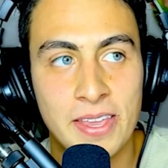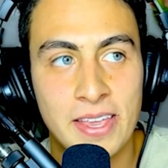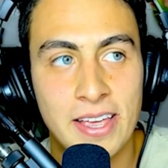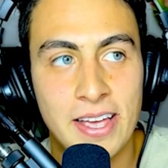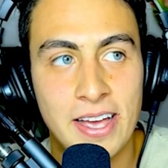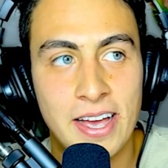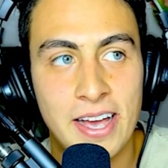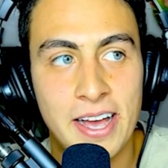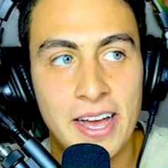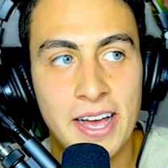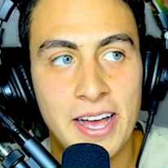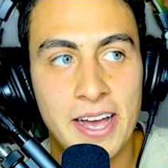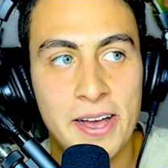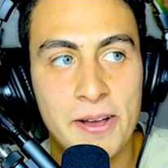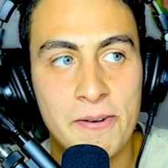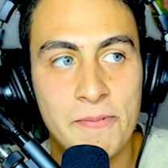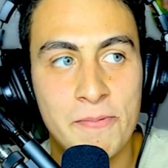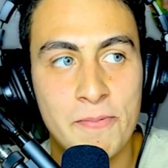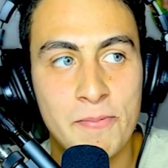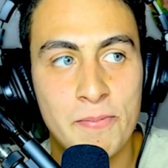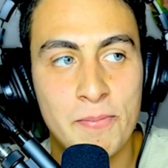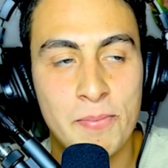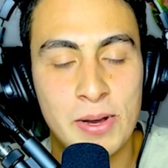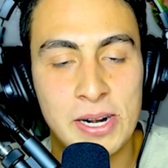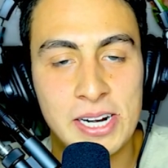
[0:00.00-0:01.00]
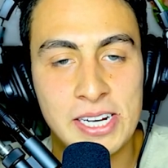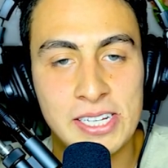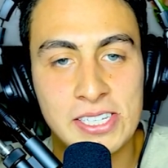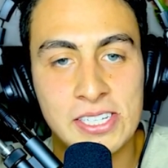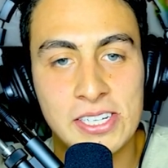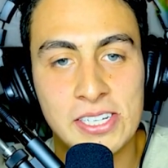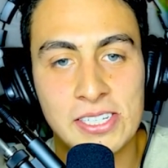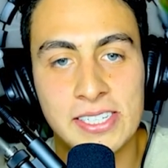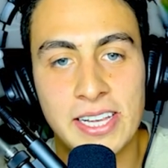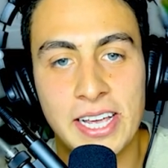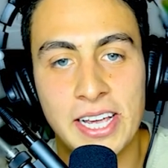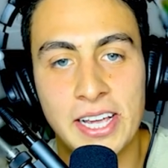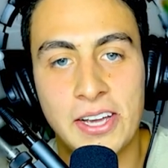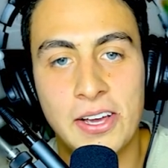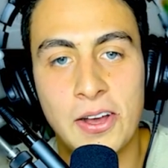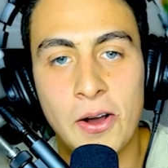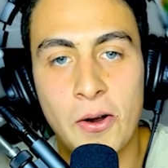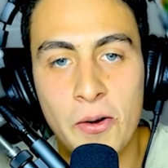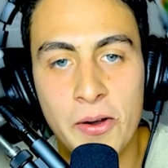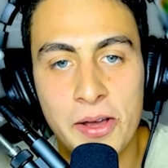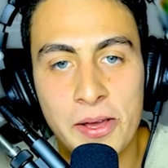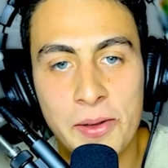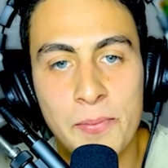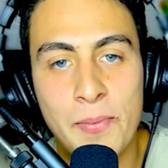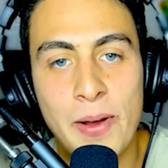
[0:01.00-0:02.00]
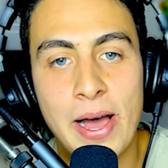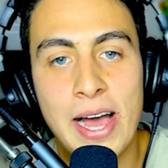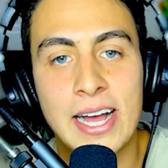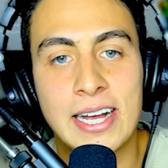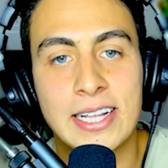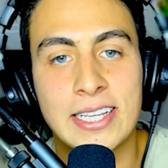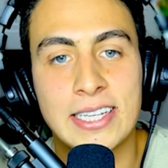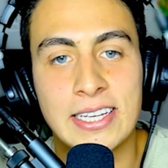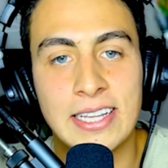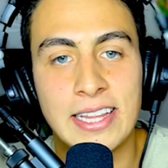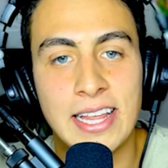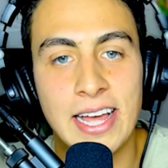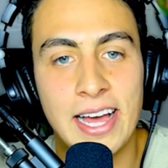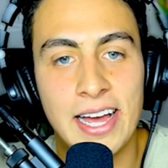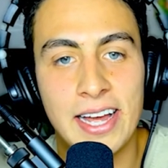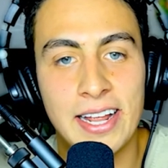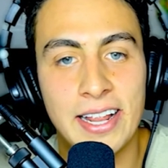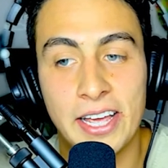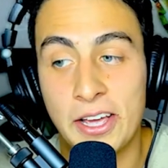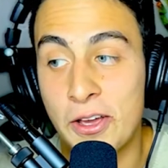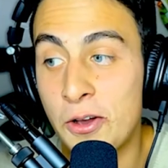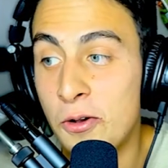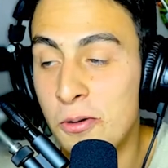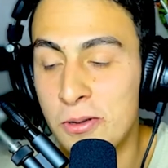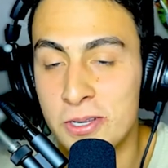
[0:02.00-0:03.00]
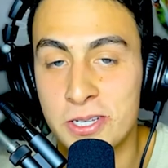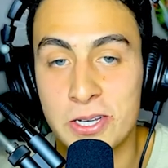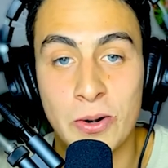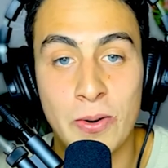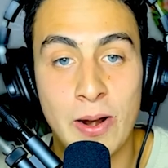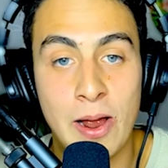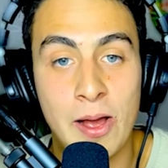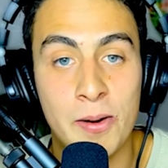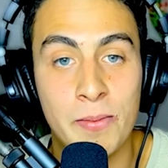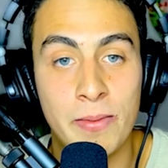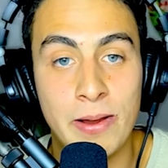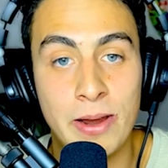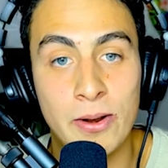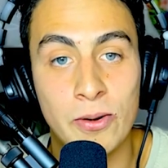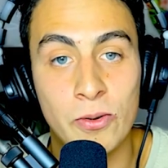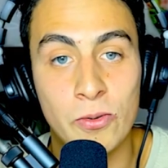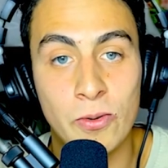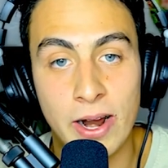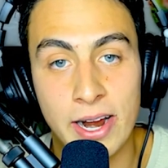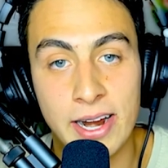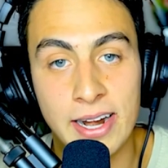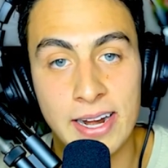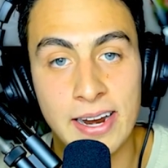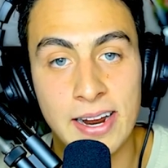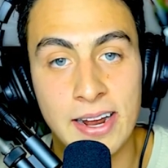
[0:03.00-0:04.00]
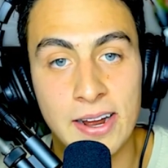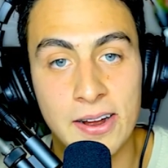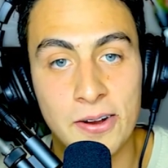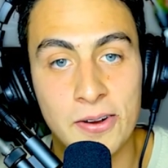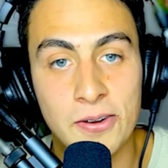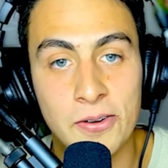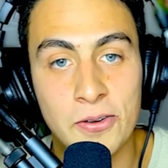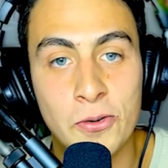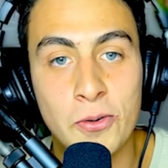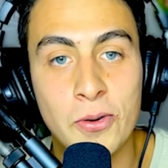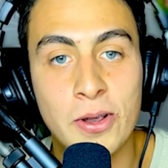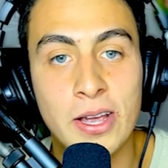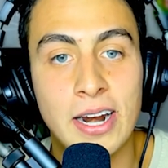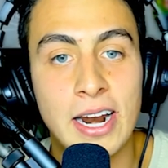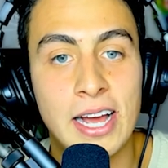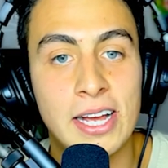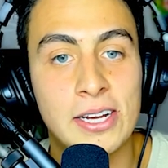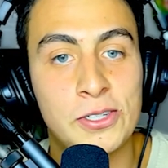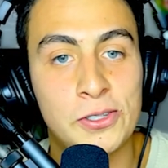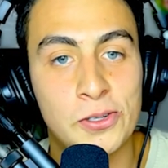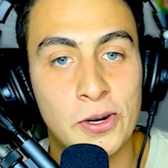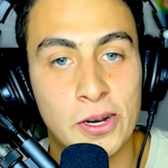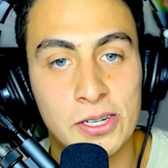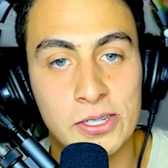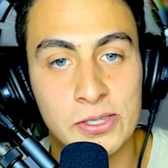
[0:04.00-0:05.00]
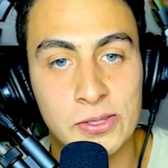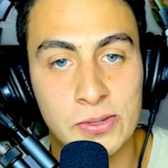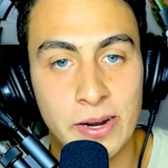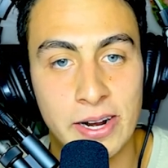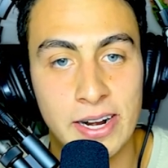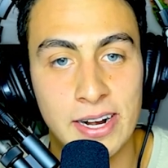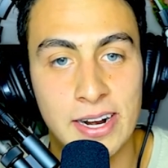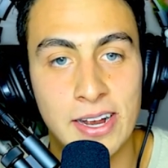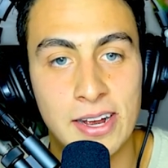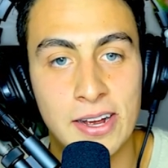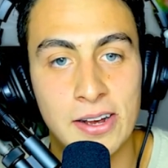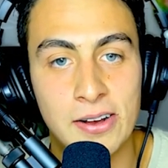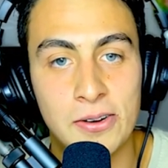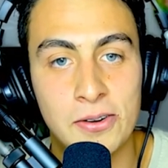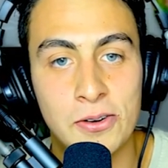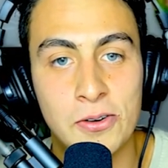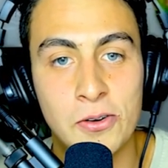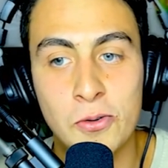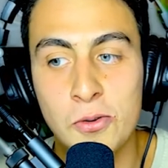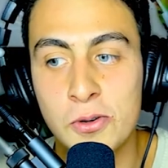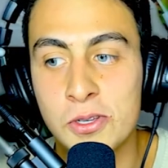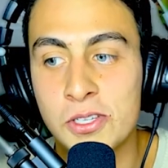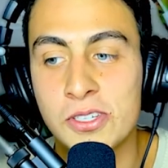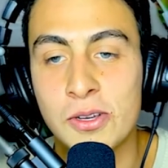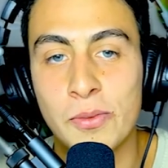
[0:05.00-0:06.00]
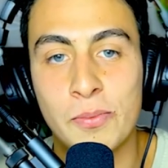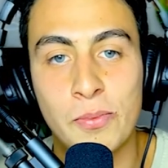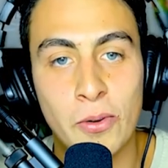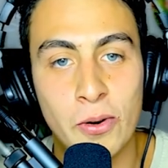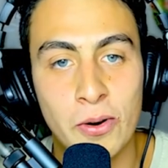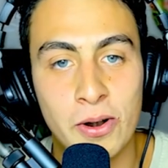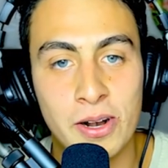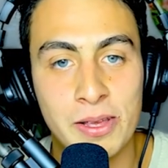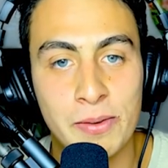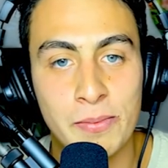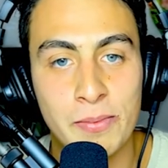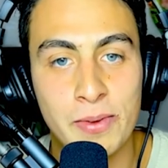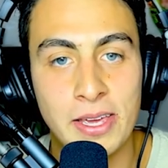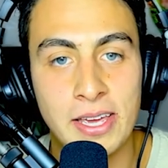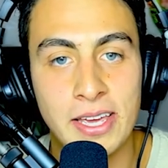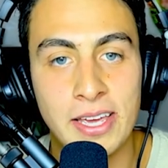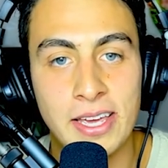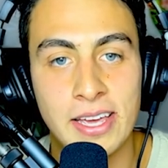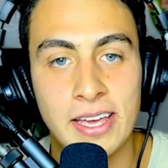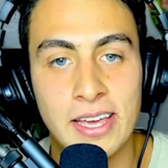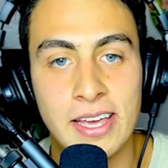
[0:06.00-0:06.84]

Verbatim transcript: um, but it's just like going back to that like who's around me right now who can i trust right now who is supporting me